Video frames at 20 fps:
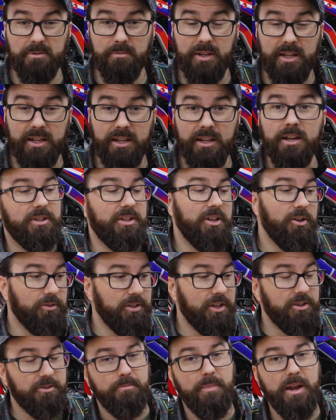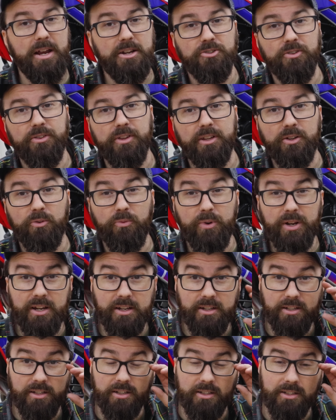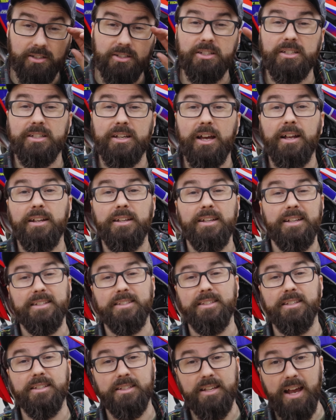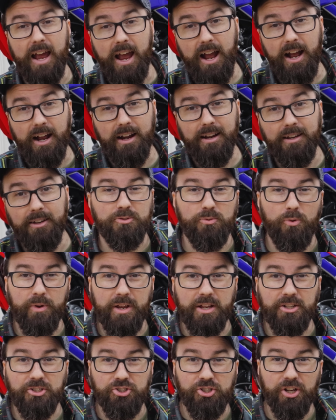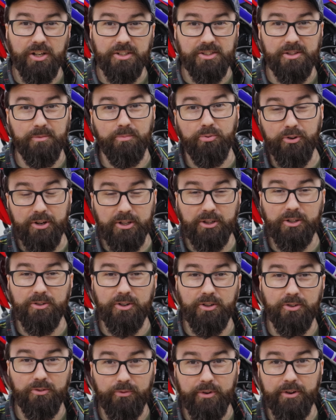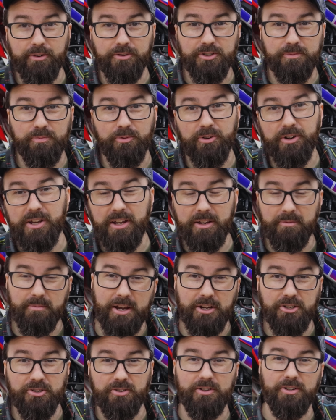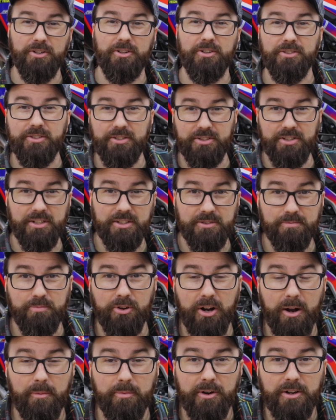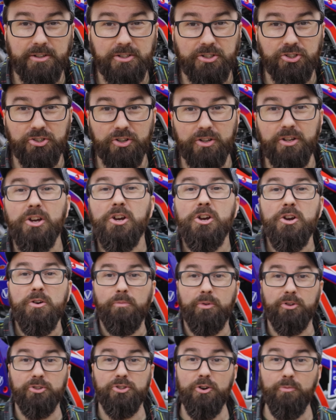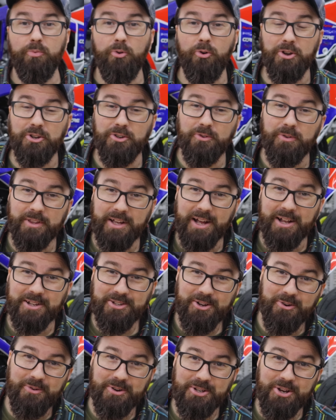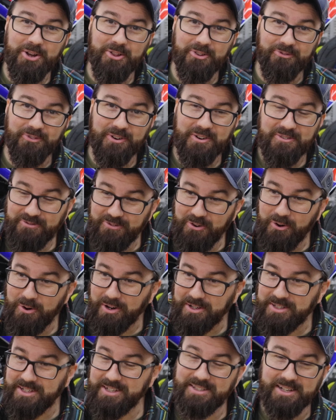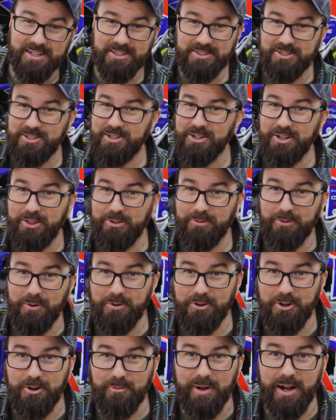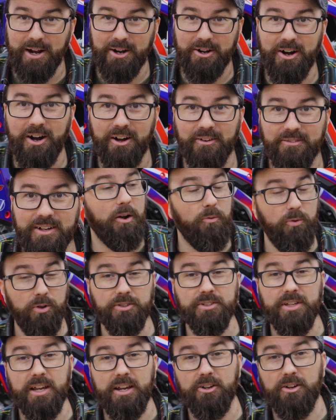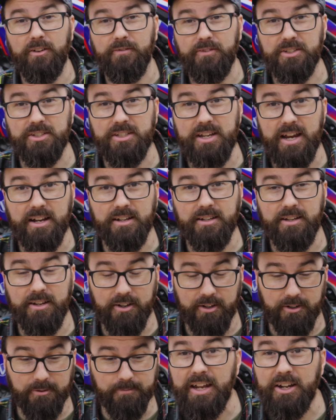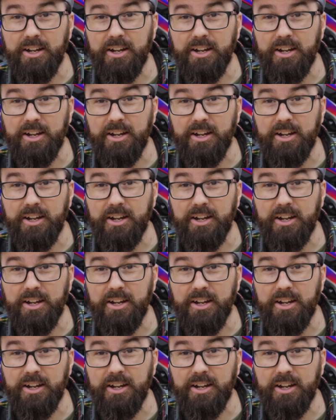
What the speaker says: to me. But the only other major thing that we need to set is the sag. That's where we adjust the preload on the rear spring and make sure it all sits proper as it should. But there's no point in doing that until we do the front forks, because that's just gonna throw it all back off. I will take it off the stand here